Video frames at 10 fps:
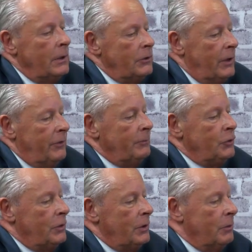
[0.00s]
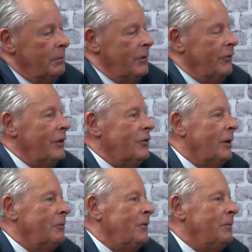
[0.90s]
Geoff, I'm sure it wouldn't be the first
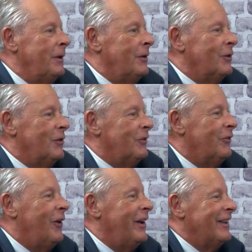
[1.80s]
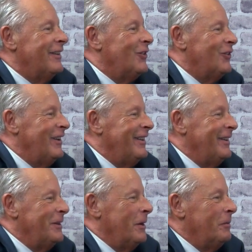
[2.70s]
time you've been asked to finance
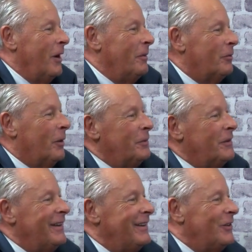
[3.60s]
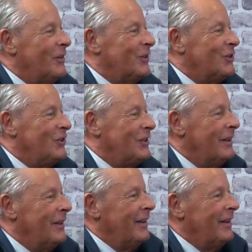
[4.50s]
a property in an auction.